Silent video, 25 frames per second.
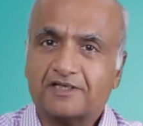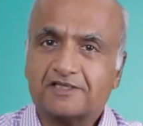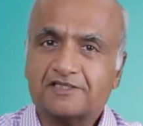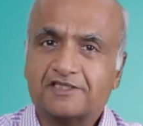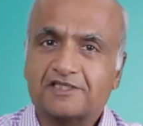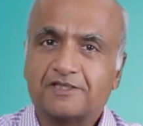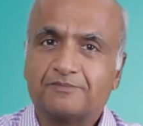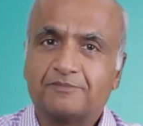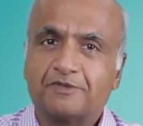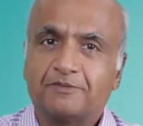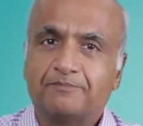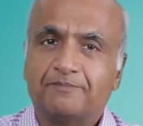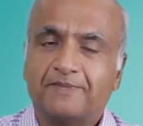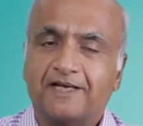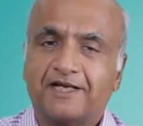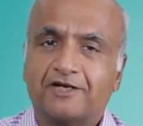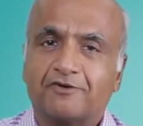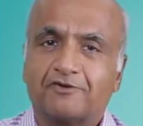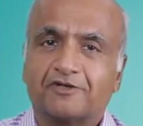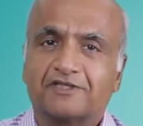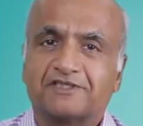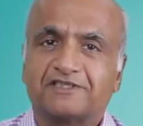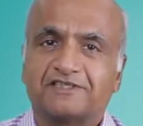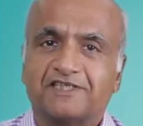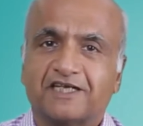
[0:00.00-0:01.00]
customer made
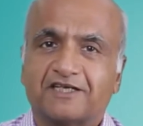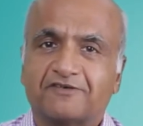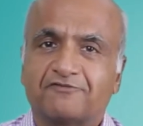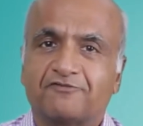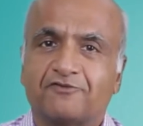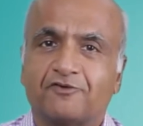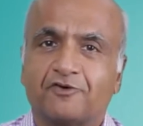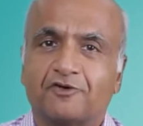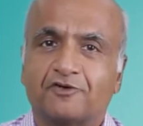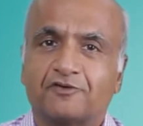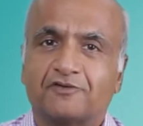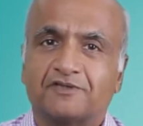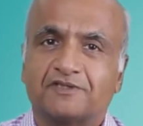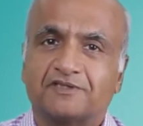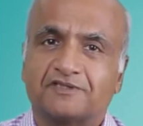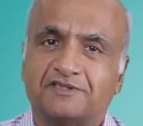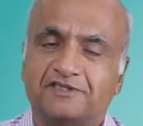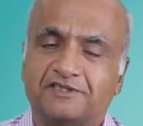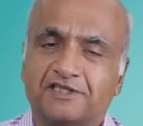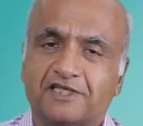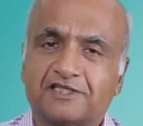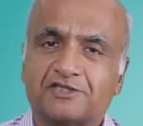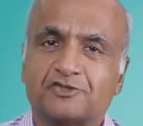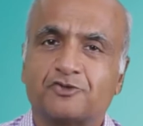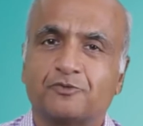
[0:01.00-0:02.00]
out a check for
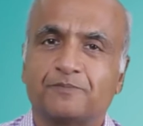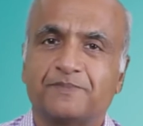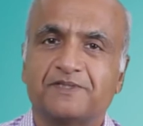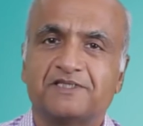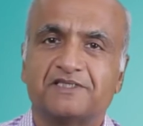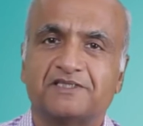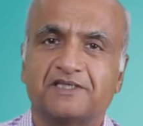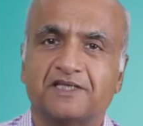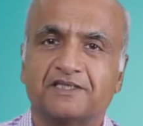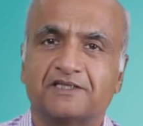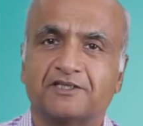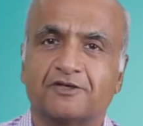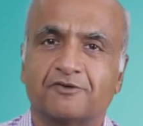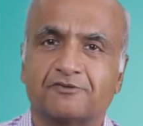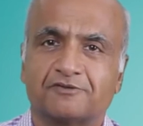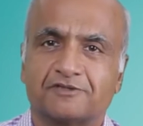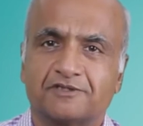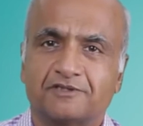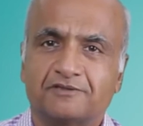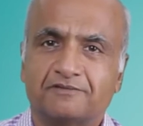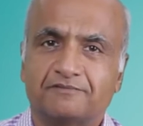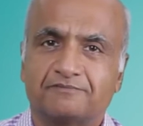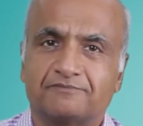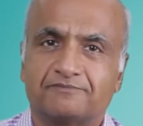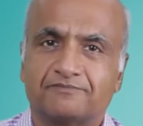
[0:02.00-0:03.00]
just rupees
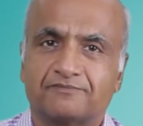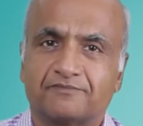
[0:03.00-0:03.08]
10,000,